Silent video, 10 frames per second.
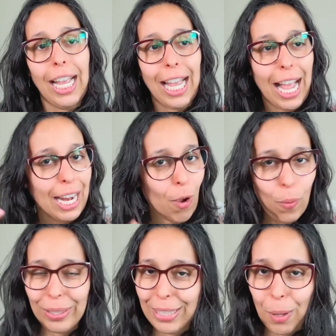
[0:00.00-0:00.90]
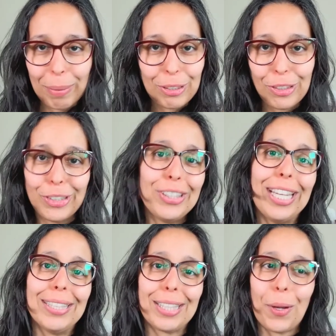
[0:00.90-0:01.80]
I always tell my
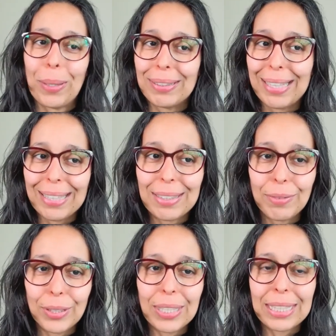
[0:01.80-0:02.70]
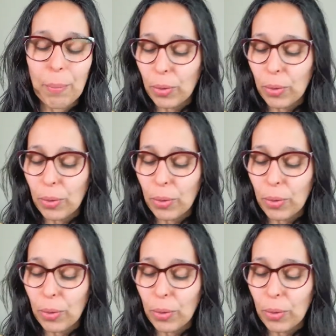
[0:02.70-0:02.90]
students, you know, it doesn't feel the same.